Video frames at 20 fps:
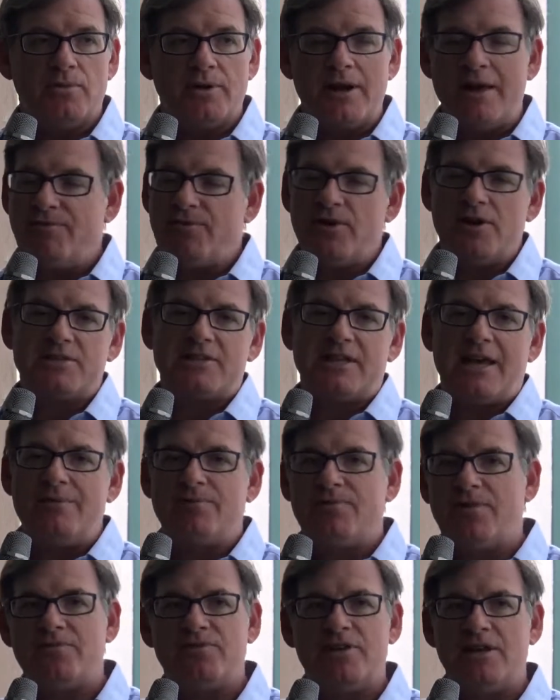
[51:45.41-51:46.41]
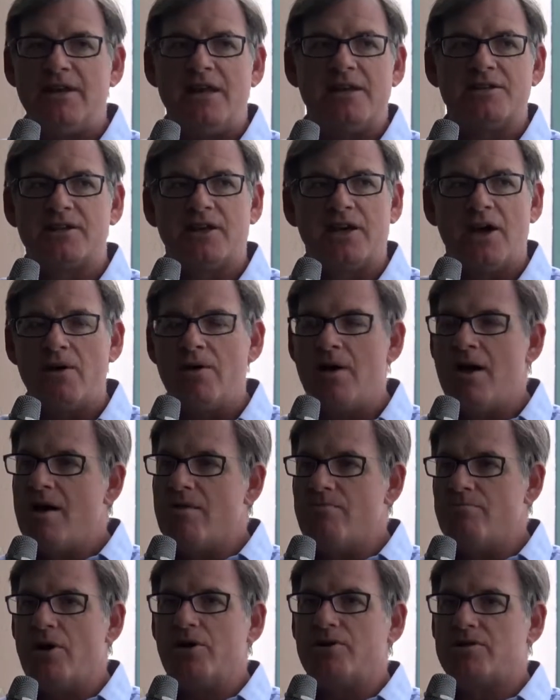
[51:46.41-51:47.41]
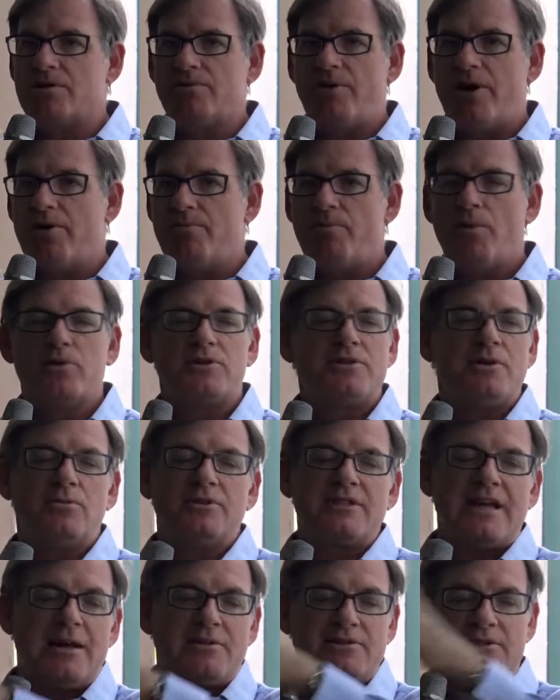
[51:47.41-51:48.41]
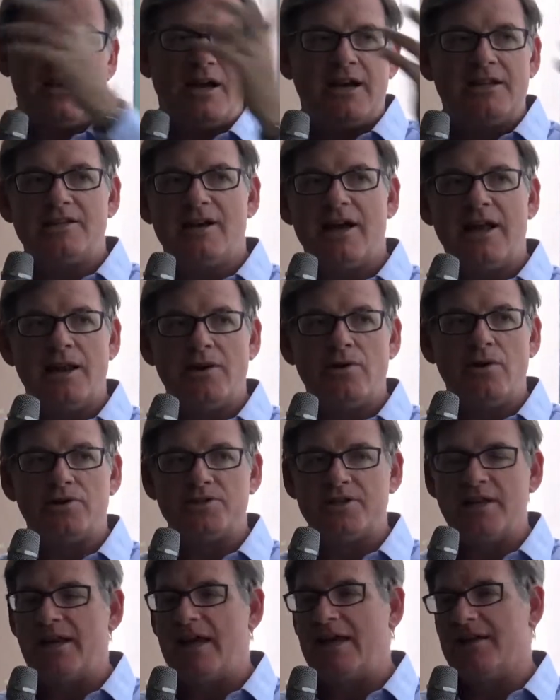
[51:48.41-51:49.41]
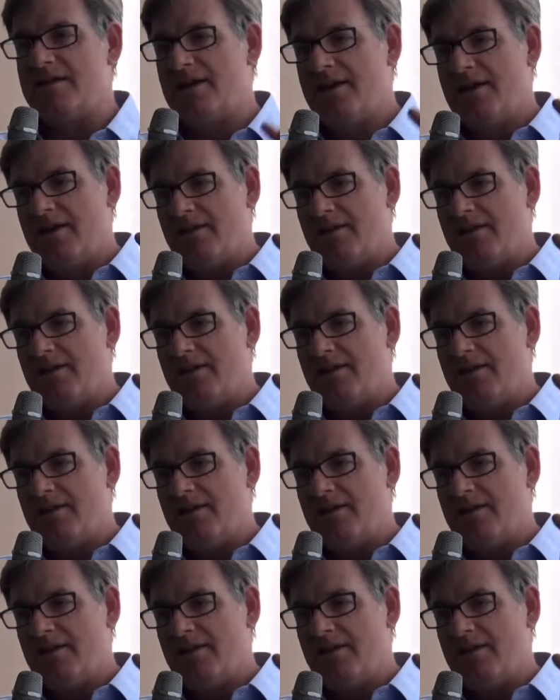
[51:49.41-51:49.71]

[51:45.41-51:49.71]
When I first came 15 years ago, most of our reporting was outside Thailand, not in it.